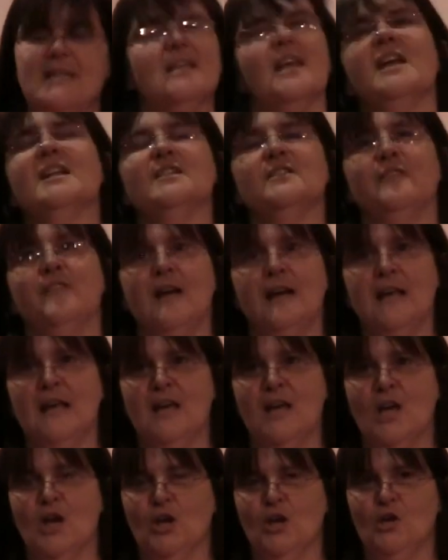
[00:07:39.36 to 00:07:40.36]
It's funny,
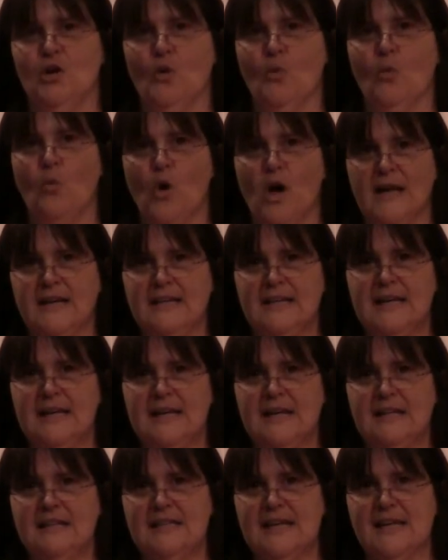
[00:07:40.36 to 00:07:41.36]
one
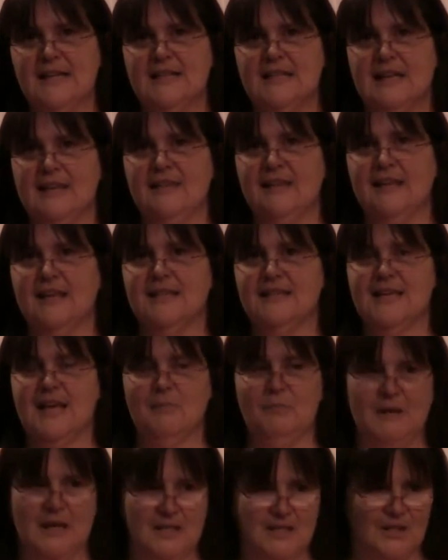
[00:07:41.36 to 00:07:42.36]
kid dancing in the
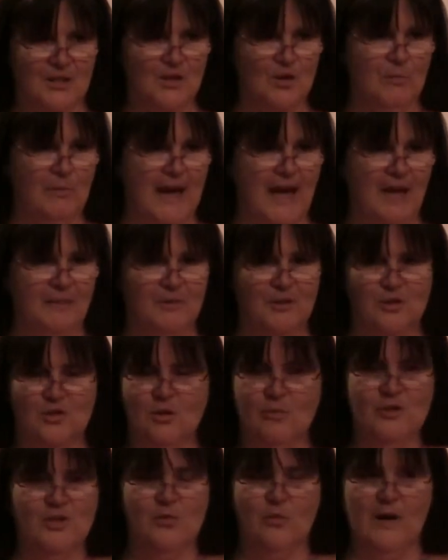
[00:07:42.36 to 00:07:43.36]
landscaping isn't so bad, but there's
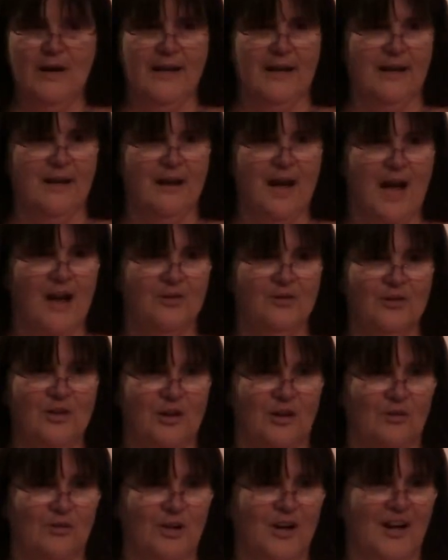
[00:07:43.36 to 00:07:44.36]
always 20. I don't know.